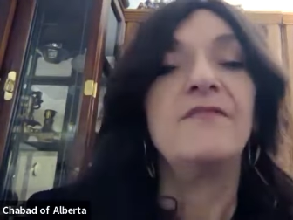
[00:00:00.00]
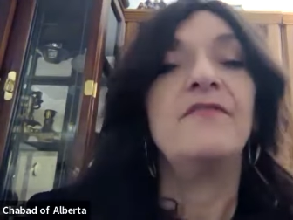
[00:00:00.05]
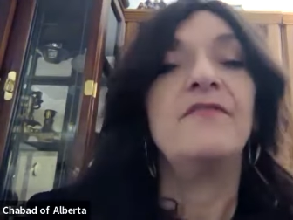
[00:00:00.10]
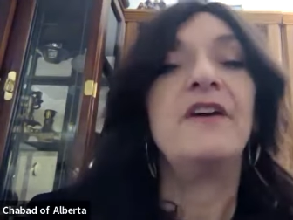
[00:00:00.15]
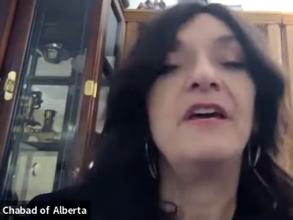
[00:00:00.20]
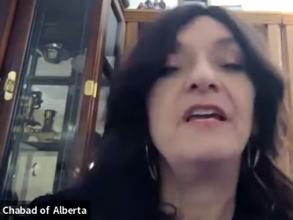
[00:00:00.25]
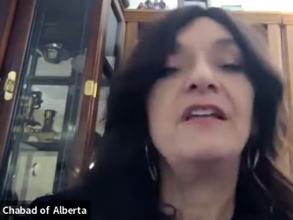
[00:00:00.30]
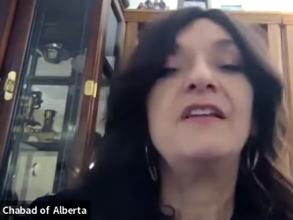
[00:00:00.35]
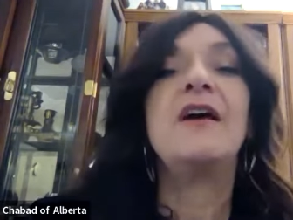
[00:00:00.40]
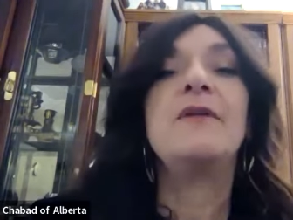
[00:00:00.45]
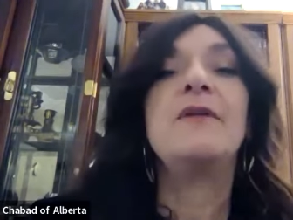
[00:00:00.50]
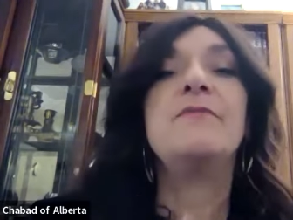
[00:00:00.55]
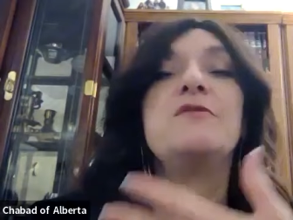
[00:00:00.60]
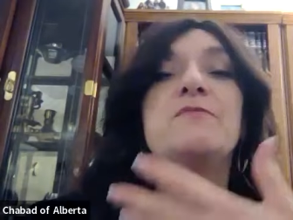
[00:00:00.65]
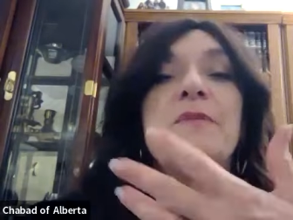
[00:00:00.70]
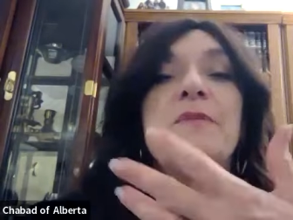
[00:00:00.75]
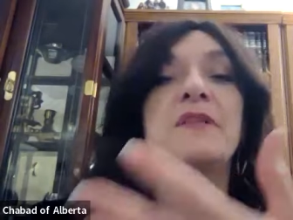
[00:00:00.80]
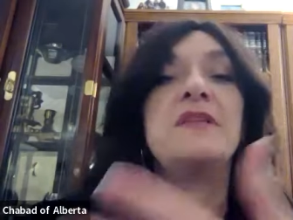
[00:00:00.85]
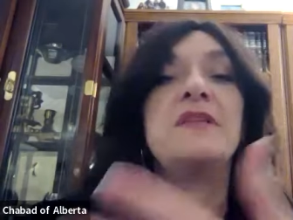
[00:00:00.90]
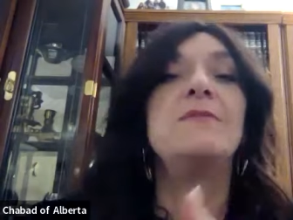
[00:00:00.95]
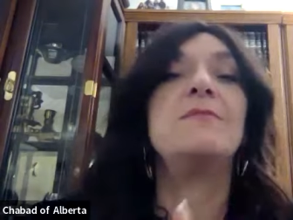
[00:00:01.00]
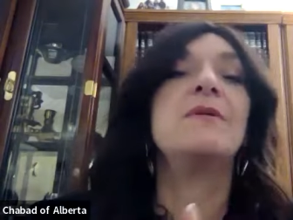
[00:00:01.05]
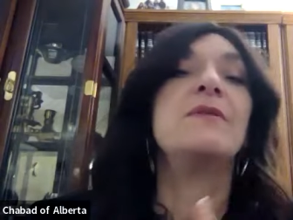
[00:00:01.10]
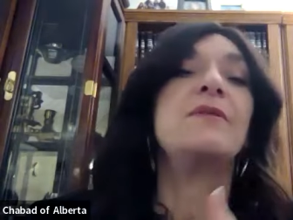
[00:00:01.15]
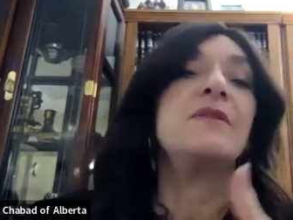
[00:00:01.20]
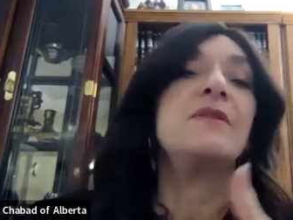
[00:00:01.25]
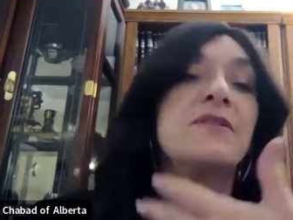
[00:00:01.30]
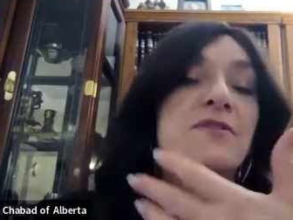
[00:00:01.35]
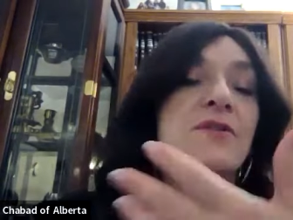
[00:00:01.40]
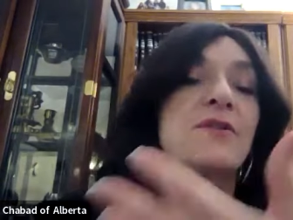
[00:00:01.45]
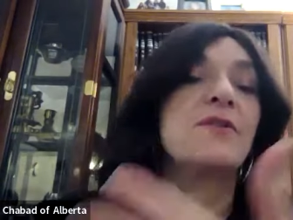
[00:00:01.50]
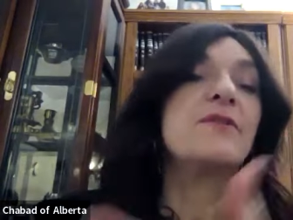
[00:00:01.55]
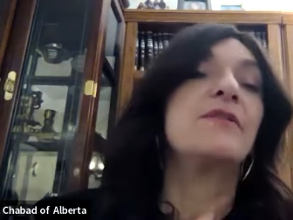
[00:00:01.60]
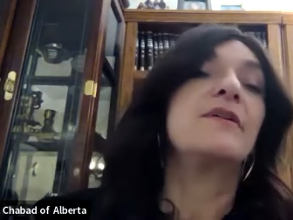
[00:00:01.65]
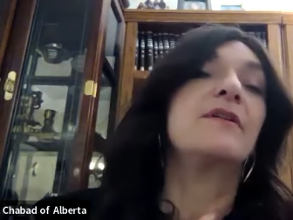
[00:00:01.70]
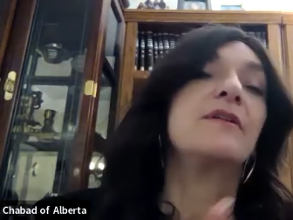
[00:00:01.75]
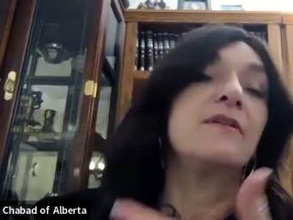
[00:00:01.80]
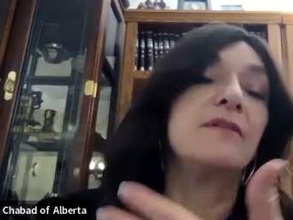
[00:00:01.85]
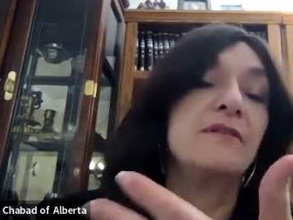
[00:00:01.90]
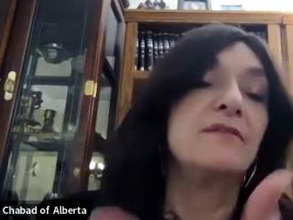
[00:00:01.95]
Leila Mishpatim, and these are
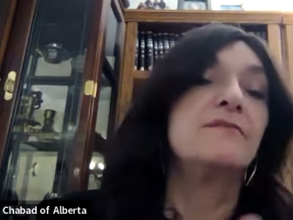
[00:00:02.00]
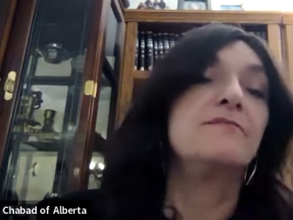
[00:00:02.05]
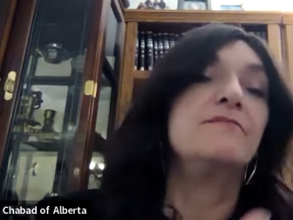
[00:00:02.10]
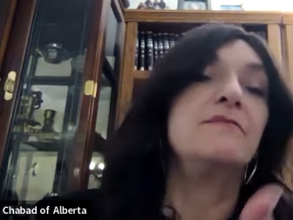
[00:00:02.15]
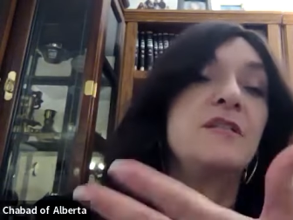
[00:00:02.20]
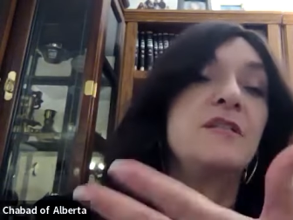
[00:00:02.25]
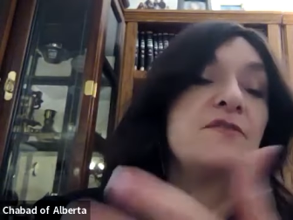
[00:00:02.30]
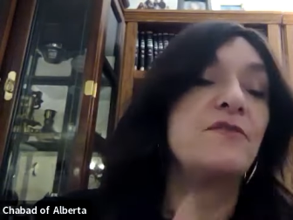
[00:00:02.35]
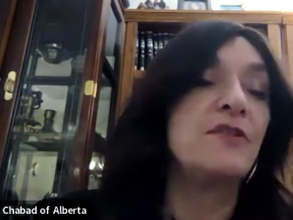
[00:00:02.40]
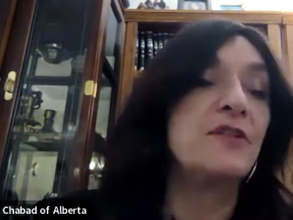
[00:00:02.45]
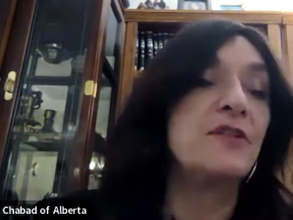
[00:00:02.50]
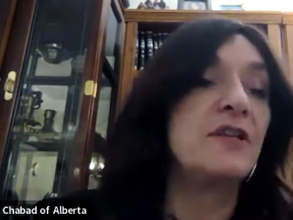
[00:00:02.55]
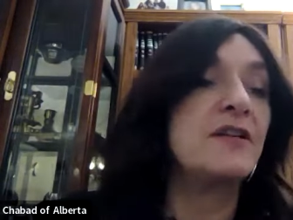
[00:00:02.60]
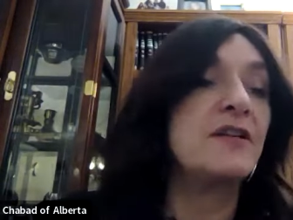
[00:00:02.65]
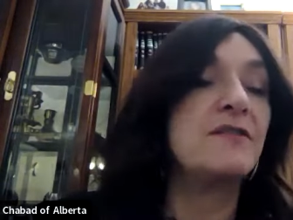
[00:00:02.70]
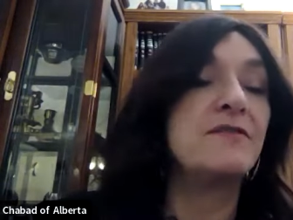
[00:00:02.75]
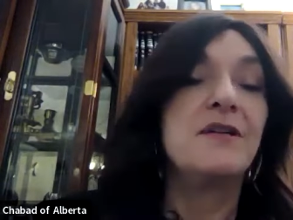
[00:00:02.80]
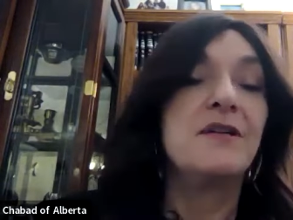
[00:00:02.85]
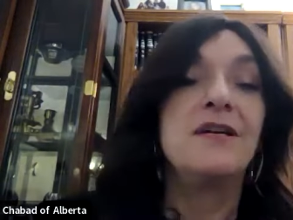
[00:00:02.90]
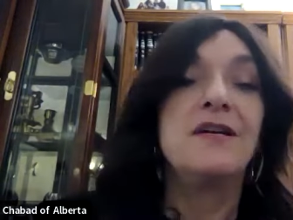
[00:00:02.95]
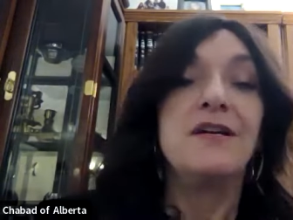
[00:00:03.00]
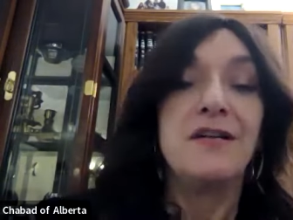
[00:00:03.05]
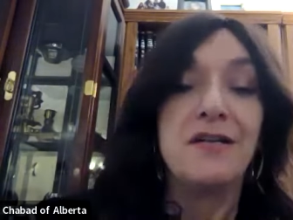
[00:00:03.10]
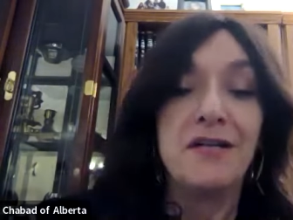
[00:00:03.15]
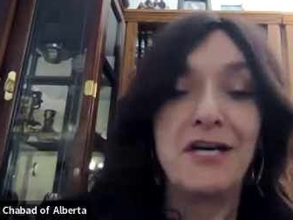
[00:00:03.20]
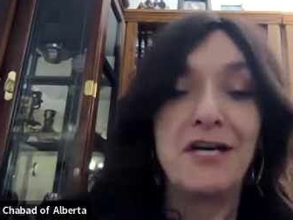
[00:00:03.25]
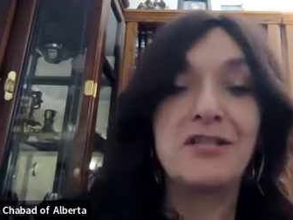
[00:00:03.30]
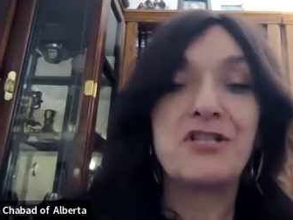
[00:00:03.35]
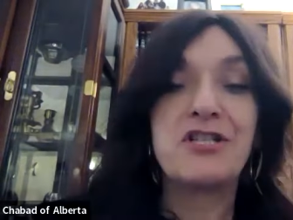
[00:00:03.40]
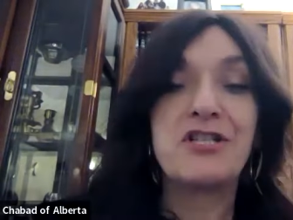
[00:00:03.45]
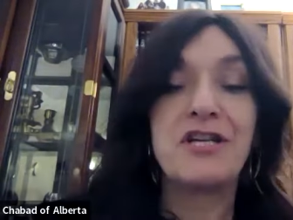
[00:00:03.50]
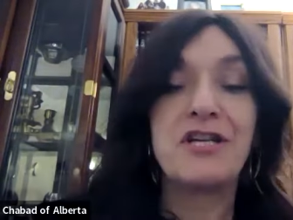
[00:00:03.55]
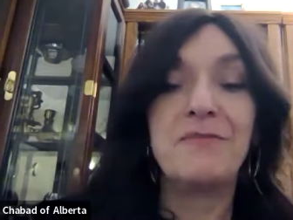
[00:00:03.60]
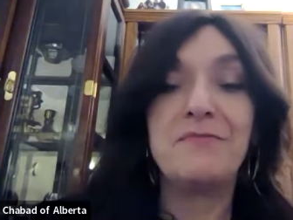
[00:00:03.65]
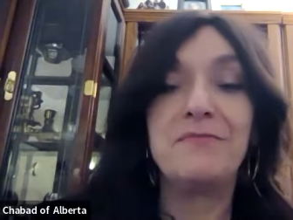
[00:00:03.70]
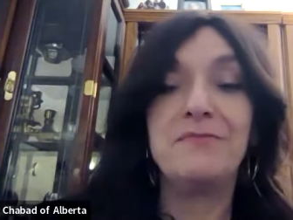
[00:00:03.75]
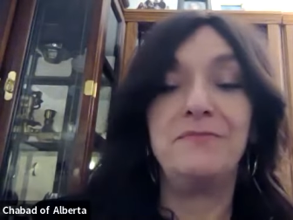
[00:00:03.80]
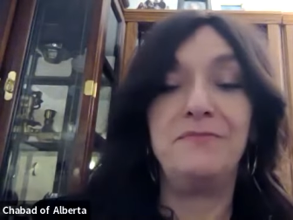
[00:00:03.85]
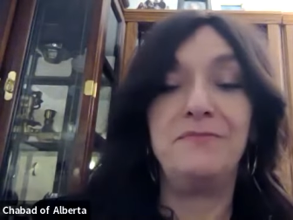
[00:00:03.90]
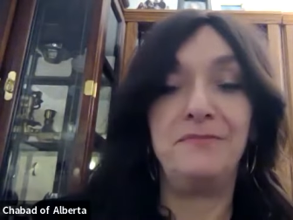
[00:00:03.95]
the mitzvah that
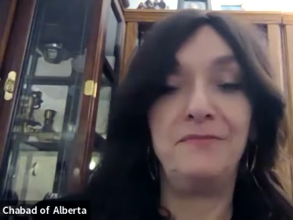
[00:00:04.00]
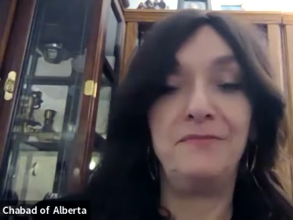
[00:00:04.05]
Hashem,